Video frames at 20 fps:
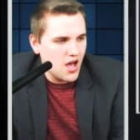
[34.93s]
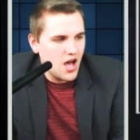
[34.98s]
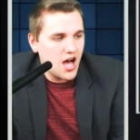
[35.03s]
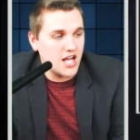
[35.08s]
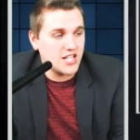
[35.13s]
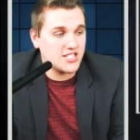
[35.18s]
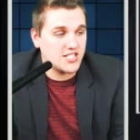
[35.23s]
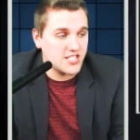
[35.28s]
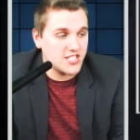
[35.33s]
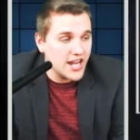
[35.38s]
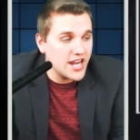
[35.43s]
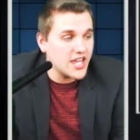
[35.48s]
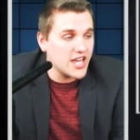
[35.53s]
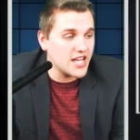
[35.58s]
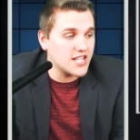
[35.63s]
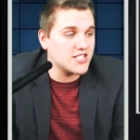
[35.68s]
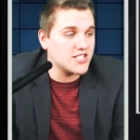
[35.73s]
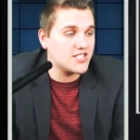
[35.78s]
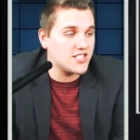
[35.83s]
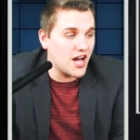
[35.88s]
A study
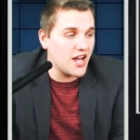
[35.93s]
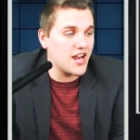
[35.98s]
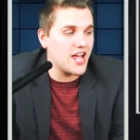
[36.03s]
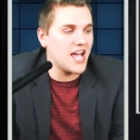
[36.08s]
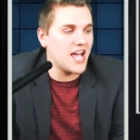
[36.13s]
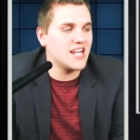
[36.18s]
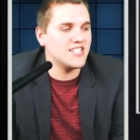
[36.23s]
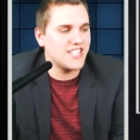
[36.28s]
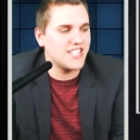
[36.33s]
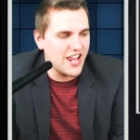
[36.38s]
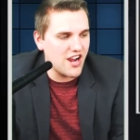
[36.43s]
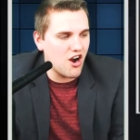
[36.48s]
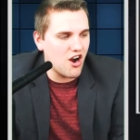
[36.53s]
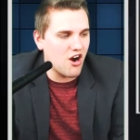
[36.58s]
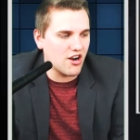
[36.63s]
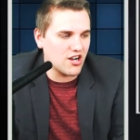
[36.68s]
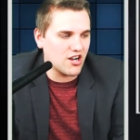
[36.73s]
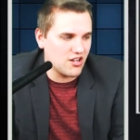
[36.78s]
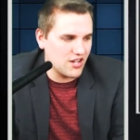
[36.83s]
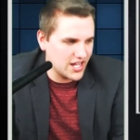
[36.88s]
is done and data
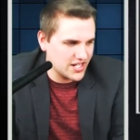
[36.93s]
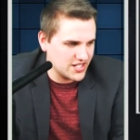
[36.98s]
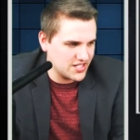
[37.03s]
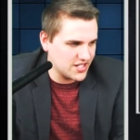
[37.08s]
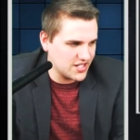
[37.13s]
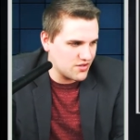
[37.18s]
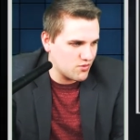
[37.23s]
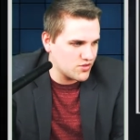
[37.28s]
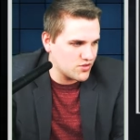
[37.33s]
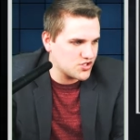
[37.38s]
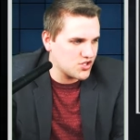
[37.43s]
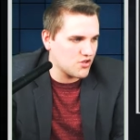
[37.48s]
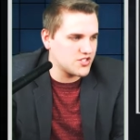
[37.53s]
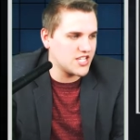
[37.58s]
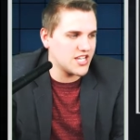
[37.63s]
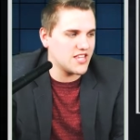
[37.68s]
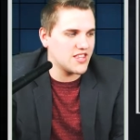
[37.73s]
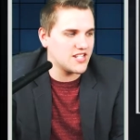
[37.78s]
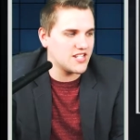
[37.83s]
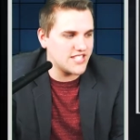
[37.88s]
are collected,
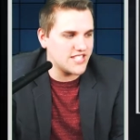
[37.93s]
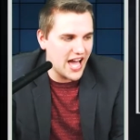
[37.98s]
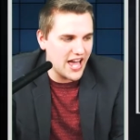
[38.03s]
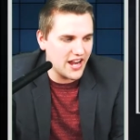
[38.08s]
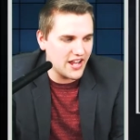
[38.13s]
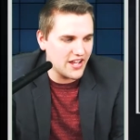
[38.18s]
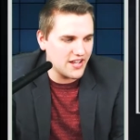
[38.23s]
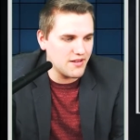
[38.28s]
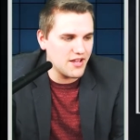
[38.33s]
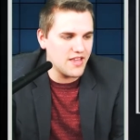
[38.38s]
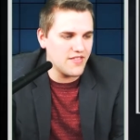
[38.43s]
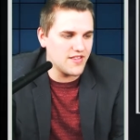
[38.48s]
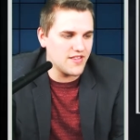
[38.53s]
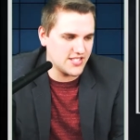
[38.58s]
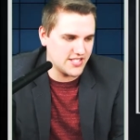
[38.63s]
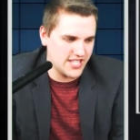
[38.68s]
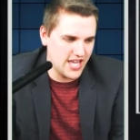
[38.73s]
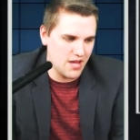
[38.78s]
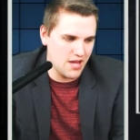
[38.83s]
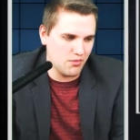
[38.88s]
resulting in the data in
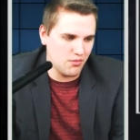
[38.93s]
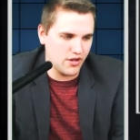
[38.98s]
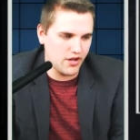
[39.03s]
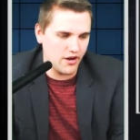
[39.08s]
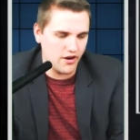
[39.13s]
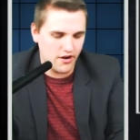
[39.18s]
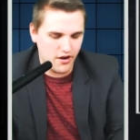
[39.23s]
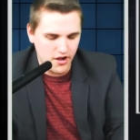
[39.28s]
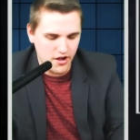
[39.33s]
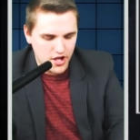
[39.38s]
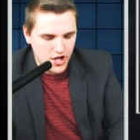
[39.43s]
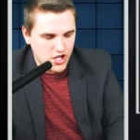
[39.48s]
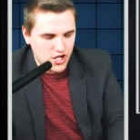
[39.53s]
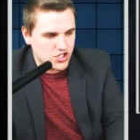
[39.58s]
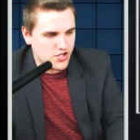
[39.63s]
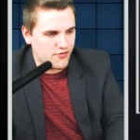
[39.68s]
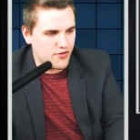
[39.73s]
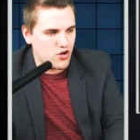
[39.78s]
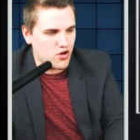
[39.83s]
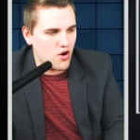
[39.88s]
this table here.
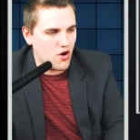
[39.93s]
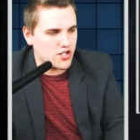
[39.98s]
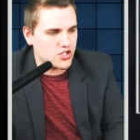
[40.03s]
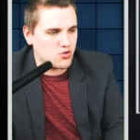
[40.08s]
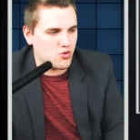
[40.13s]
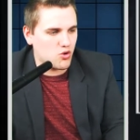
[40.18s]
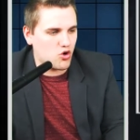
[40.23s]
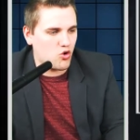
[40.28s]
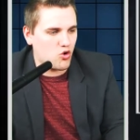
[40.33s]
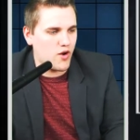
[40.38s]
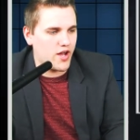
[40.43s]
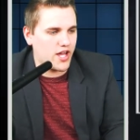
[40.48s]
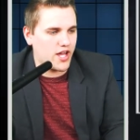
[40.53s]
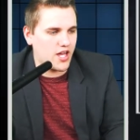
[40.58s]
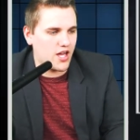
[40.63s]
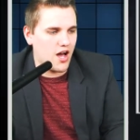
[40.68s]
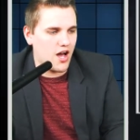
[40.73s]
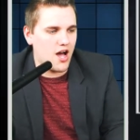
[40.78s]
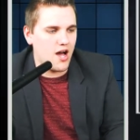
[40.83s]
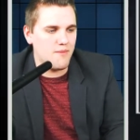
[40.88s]
So if you notice real quick,
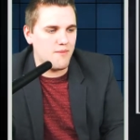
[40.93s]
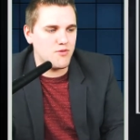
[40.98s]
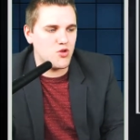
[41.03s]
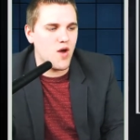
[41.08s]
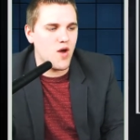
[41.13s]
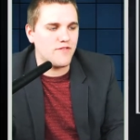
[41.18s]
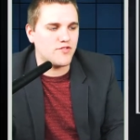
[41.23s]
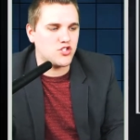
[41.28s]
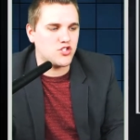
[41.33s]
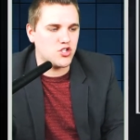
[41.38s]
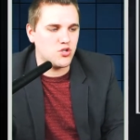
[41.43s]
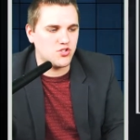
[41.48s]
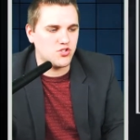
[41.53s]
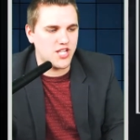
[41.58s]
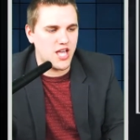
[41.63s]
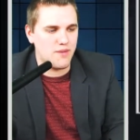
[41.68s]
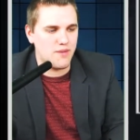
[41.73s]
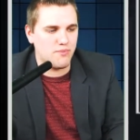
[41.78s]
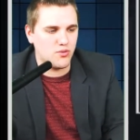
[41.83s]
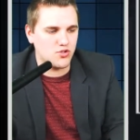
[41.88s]
um, you have two
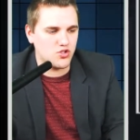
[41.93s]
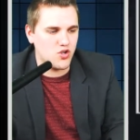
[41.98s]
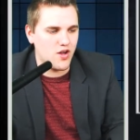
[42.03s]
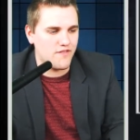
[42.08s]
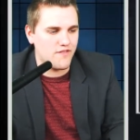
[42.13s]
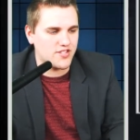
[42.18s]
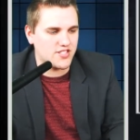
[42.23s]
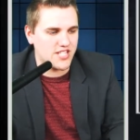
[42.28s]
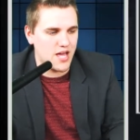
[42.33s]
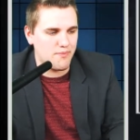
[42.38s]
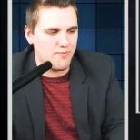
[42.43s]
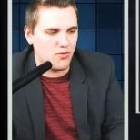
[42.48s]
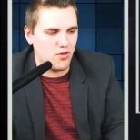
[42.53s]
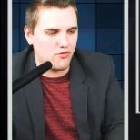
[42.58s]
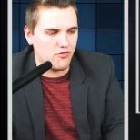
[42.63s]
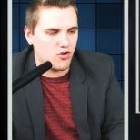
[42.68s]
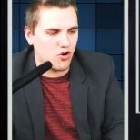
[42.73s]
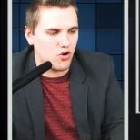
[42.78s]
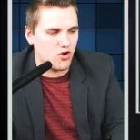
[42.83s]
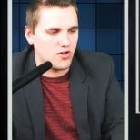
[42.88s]
samples. You have a sample
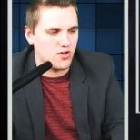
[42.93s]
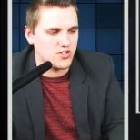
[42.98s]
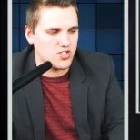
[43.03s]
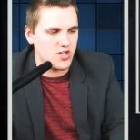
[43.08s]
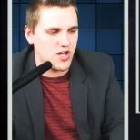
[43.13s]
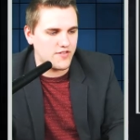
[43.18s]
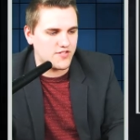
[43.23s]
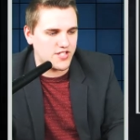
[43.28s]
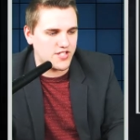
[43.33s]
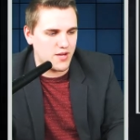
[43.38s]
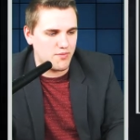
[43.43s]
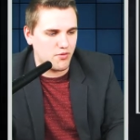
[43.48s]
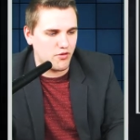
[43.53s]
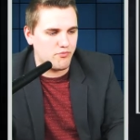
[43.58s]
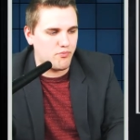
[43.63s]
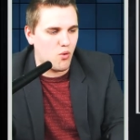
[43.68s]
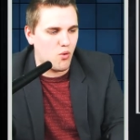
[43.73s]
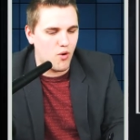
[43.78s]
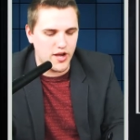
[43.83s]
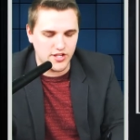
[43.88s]
of girls and you have a sample
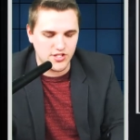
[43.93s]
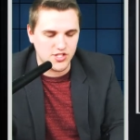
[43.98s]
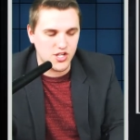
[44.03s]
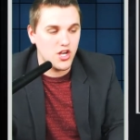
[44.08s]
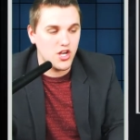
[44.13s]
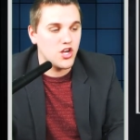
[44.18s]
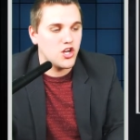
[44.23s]
of boys.